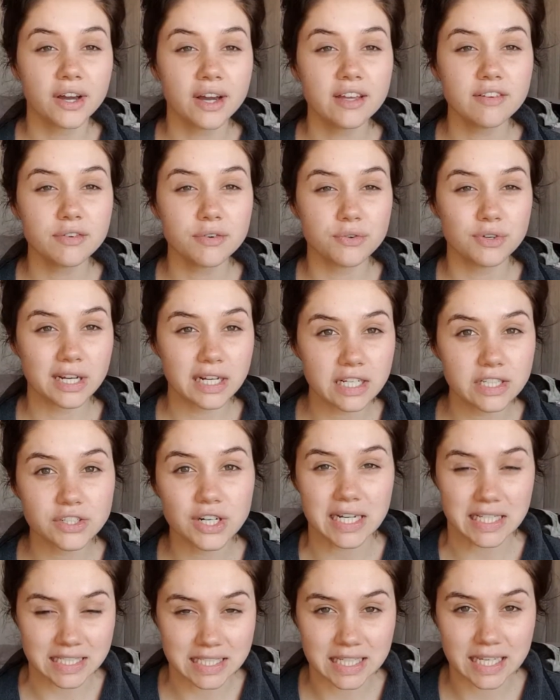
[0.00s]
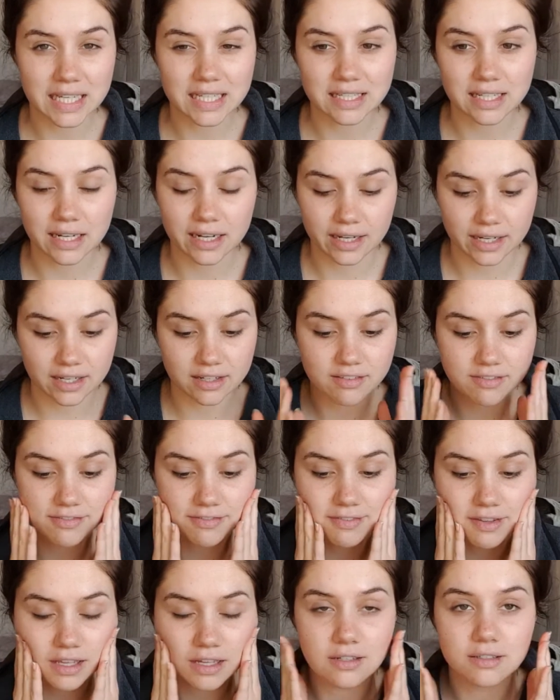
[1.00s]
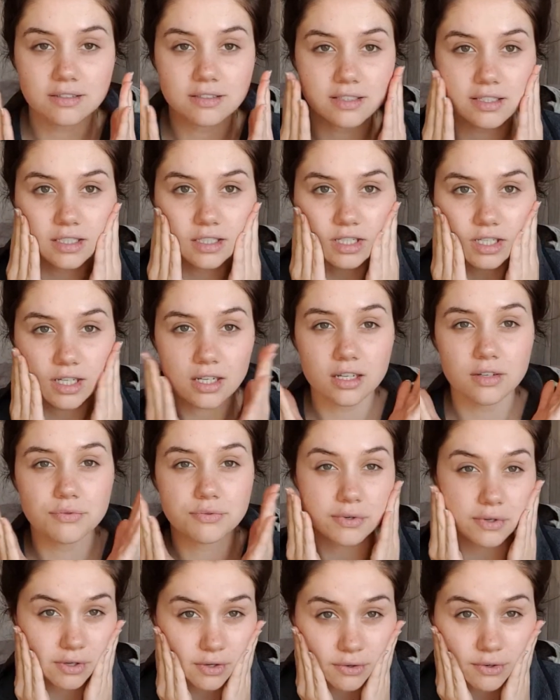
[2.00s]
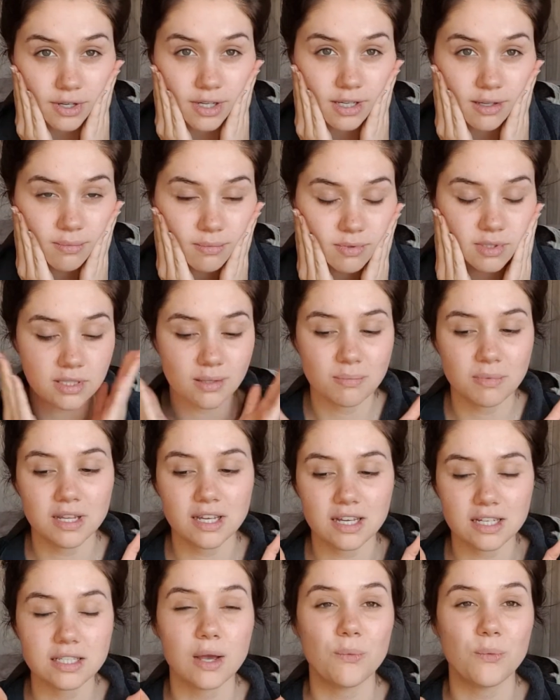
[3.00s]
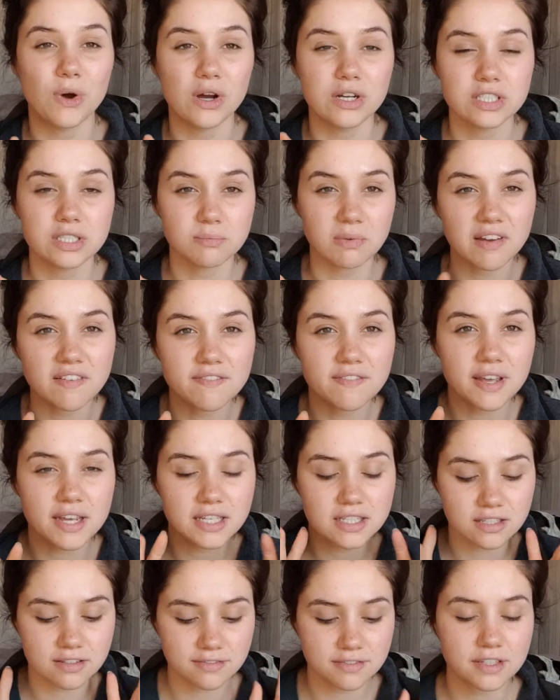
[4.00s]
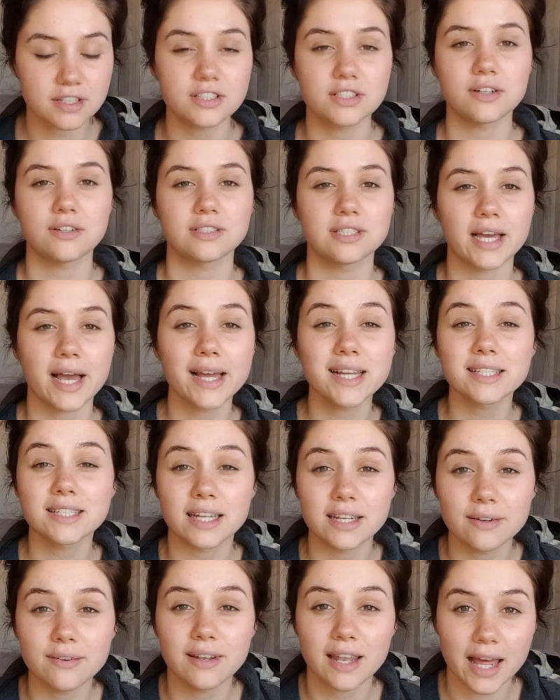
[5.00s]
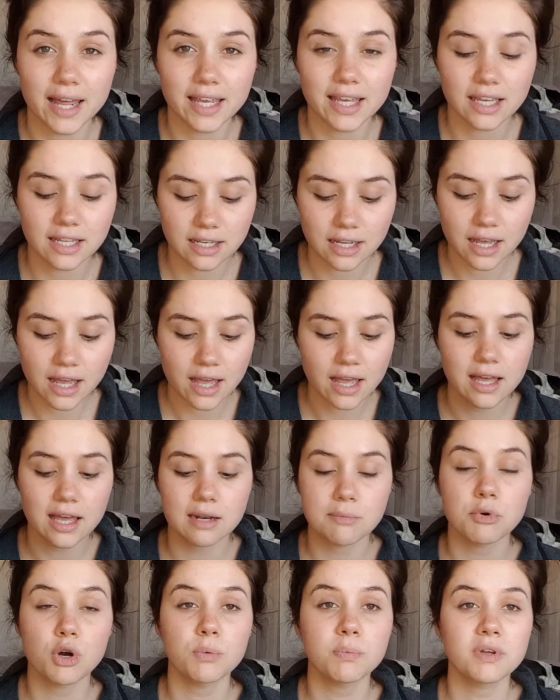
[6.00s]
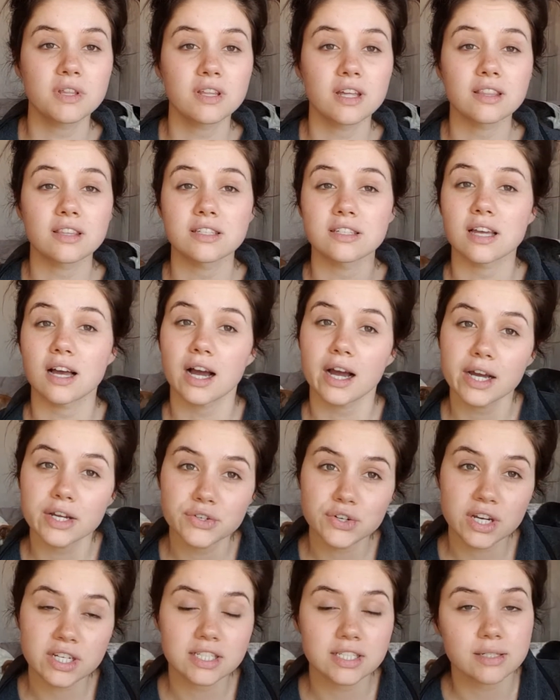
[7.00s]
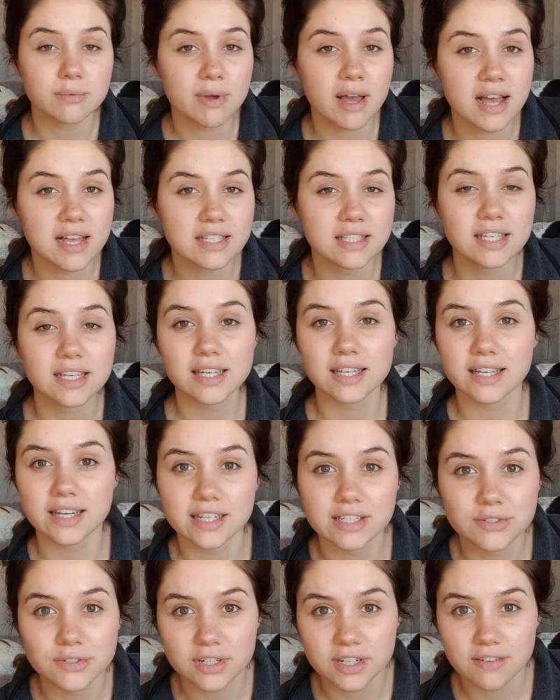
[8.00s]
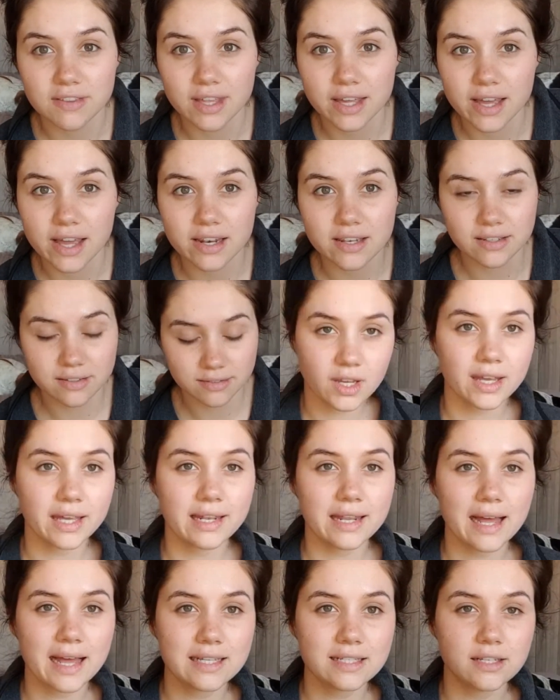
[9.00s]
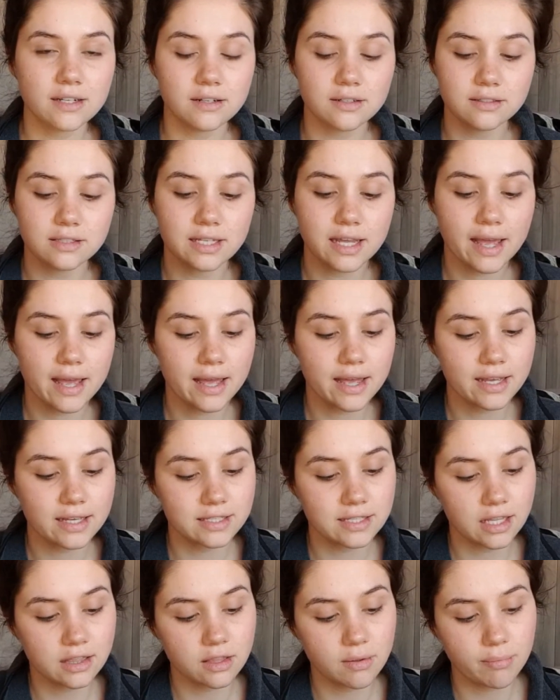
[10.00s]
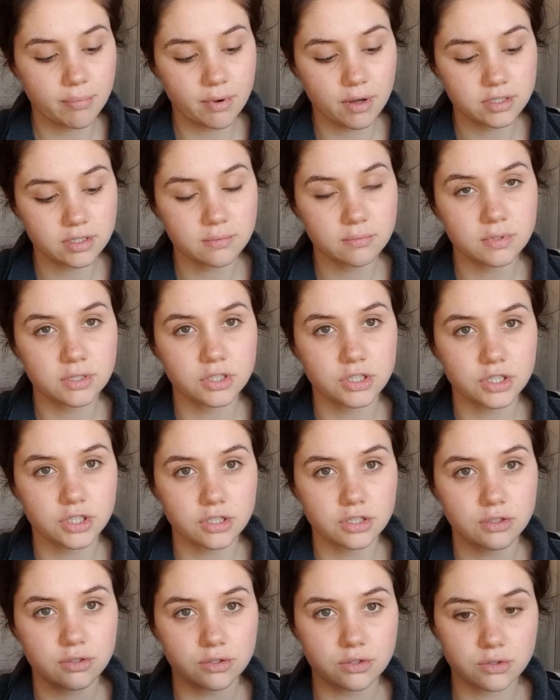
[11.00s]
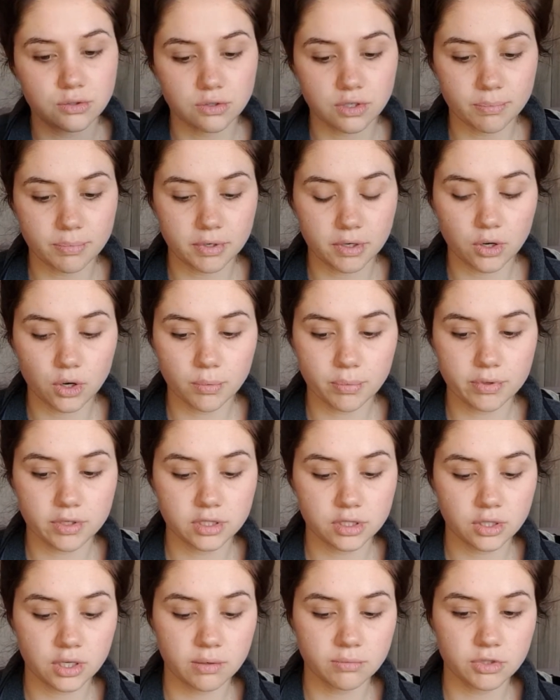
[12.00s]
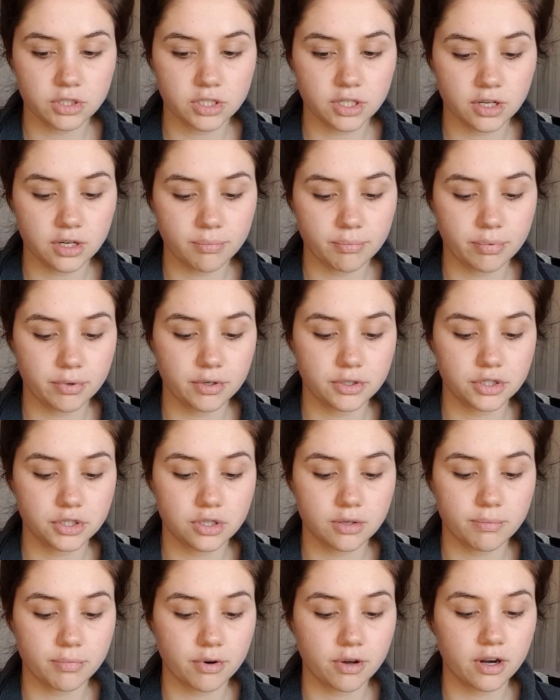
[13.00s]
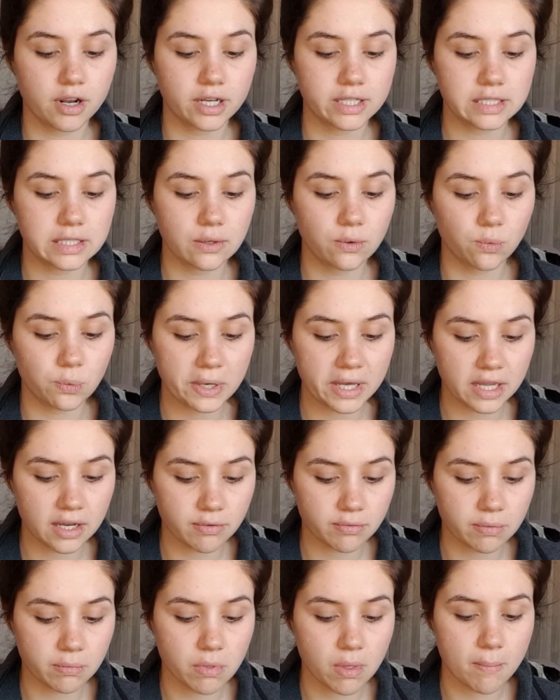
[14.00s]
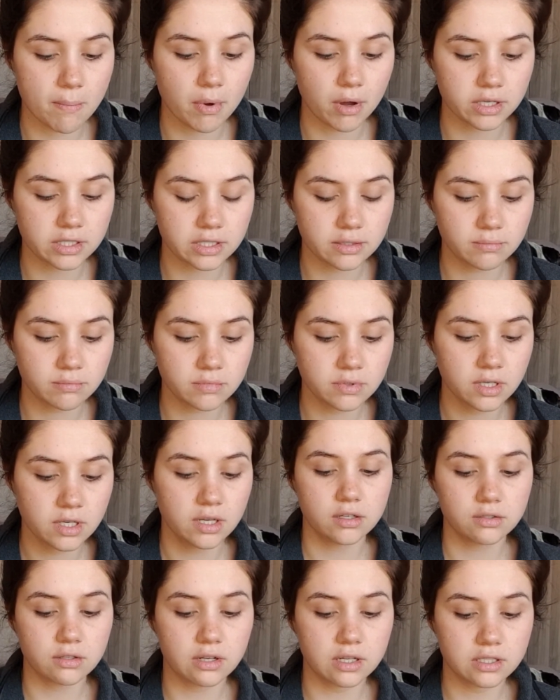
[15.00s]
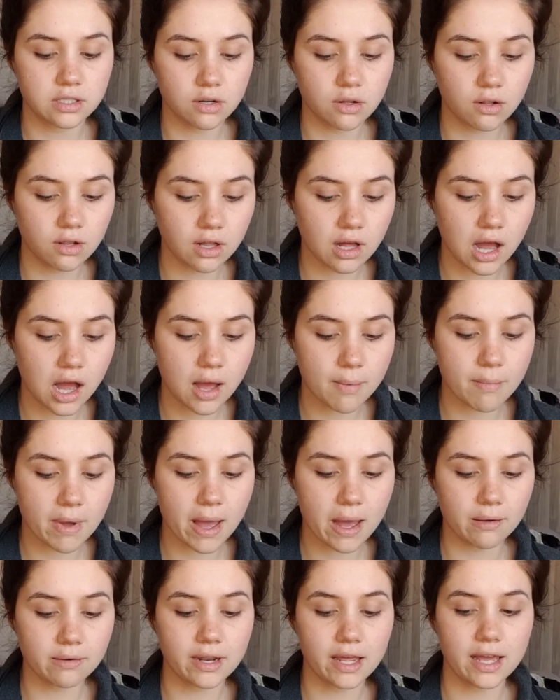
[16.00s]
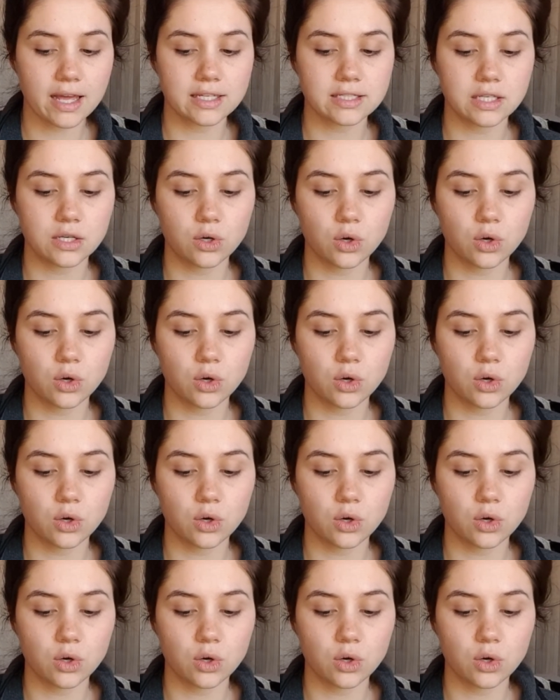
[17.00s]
I have a really dry skin and I can feel the need for cream simply because I washed my face. It feels all tight and I don't like it, and I'm hoping that this hydrating mask gets rid of that. It has little tags at the bottom that you can use to rip it open, so I'm just going to push the product away from the bottom so it doesn't all come out as I